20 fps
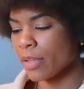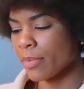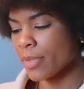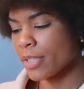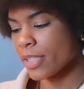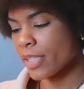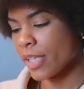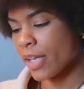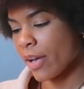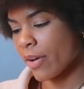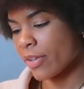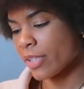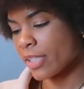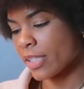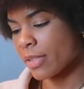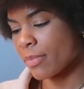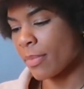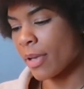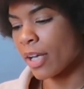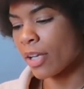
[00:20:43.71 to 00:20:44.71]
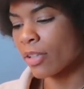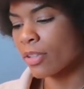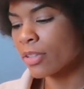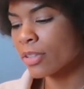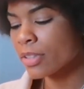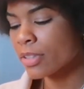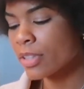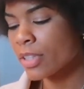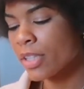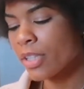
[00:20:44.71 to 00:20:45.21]
Let me see how it
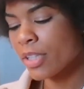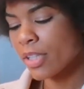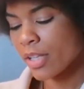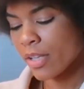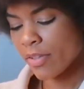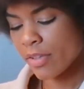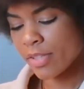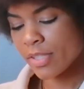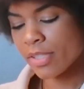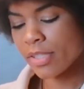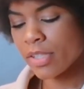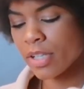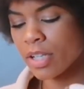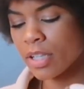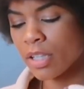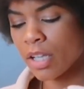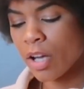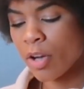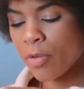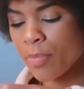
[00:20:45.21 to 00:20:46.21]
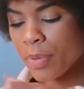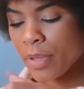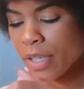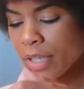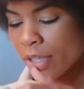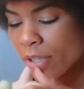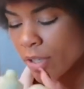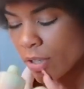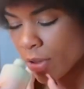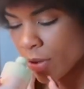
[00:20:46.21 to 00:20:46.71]
smells. It's the Glow
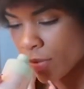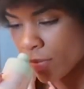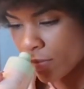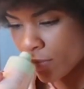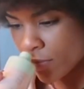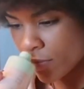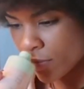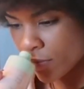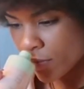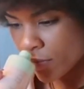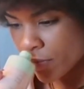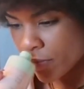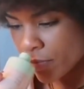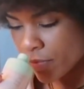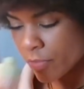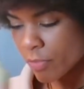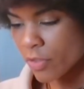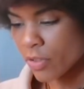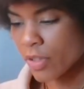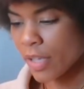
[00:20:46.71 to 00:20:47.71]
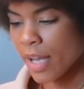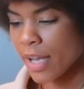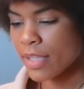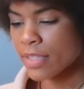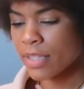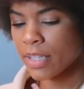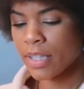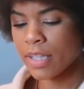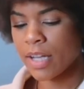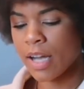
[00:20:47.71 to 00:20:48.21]
Peel. It
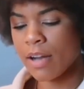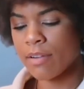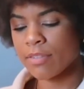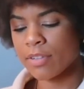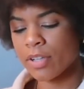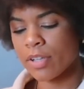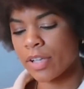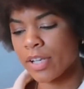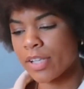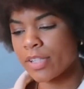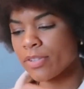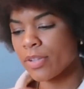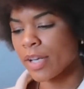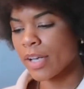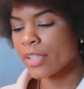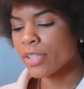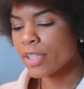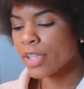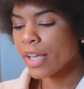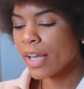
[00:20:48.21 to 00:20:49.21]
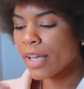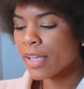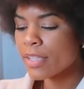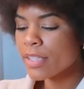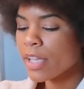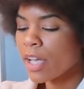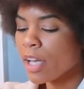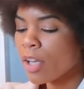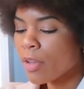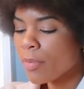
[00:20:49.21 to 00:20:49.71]
has like a cover on it, so I actually can't
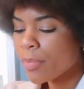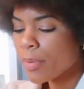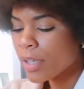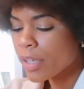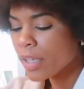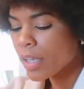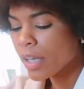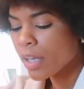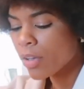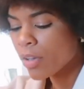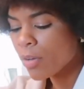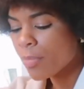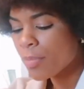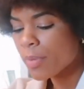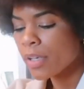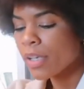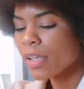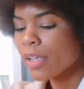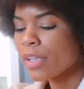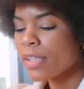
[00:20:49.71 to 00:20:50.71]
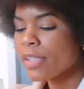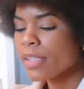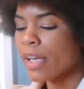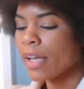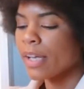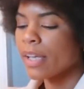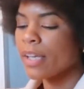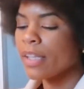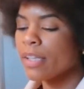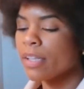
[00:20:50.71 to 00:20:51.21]
tell, but I'll open it in a
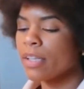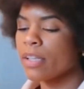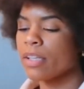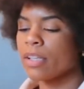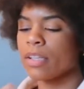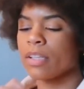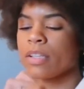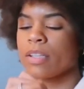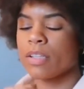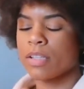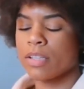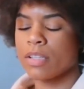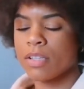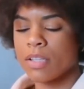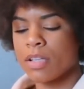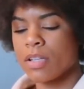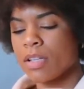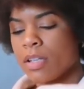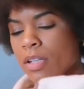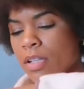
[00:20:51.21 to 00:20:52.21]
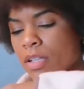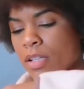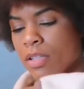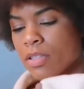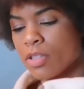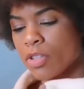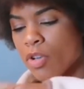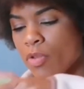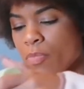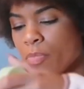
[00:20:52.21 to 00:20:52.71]
second.
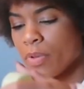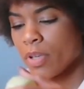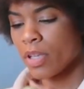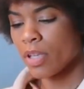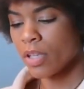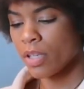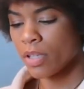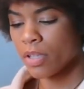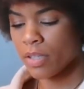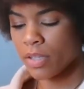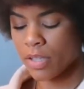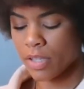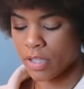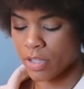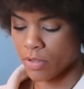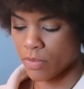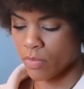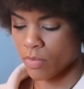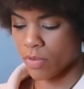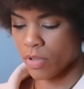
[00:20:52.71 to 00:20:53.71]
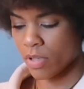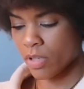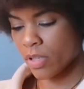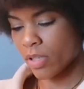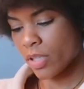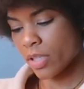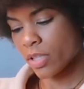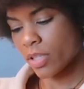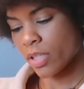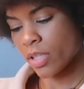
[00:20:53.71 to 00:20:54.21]
Let's open this one.
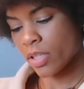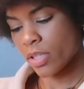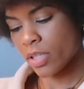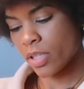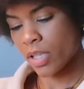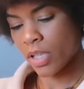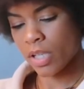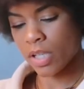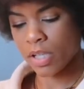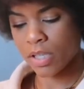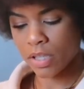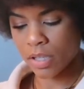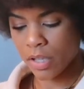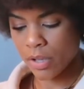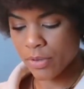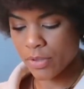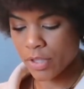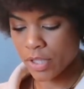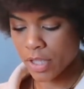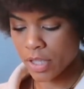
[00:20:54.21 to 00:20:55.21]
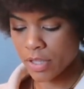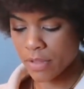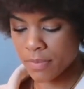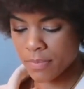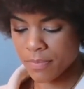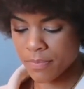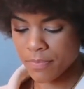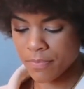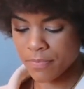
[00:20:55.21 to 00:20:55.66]
This is the lotion.